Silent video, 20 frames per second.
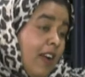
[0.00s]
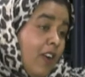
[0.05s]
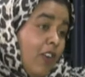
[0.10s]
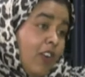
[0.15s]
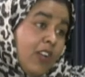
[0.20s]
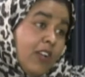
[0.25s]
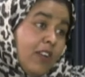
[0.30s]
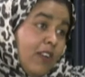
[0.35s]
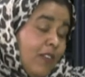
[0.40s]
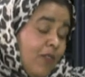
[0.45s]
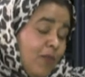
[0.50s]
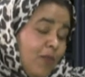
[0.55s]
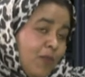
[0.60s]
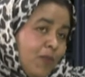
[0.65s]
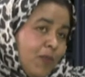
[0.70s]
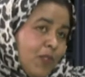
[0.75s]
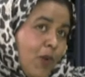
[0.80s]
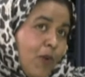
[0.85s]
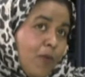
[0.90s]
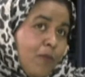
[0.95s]
on a
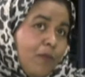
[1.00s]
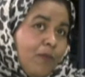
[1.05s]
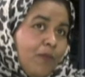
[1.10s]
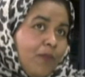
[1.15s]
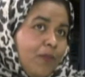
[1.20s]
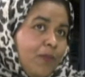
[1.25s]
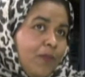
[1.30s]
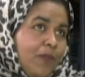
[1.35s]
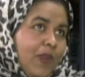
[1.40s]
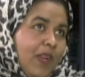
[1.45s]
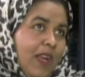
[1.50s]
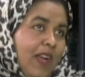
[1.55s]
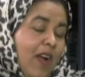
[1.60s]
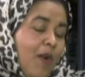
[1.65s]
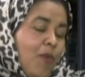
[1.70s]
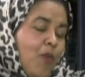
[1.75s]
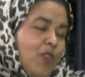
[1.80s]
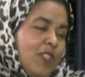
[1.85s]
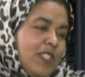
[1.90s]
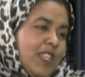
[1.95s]
sort of,
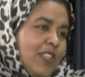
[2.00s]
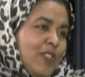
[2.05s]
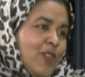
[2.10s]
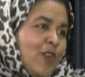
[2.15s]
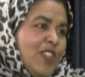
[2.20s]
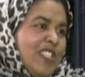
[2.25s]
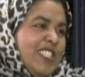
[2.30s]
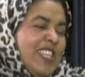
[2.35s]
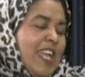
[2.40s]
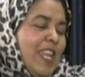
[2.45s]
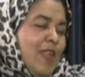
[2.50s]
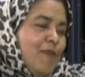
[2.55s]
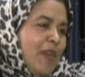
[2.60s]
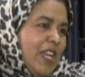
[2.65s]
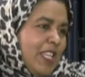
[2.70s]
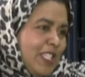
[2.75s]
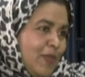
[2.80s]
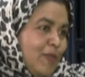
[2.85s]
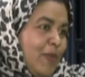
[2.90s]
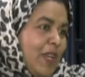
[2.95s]
I won't say sort of daily
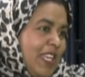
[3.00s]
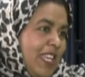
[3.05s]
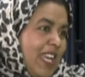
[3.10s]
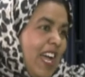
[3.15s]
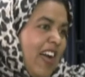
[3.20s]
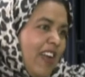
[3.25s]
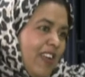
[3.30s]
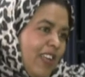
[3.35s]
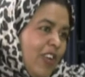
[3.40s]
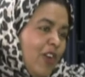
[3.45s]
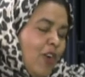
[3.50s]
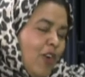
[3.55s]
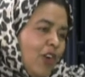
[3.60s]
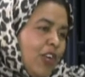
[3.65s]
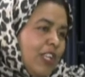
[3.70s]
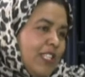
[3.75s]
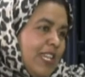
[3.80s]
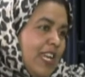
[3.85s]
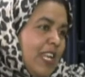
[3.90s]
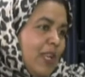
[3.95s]
basis, but yeah,
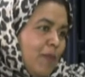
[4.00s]
on a daily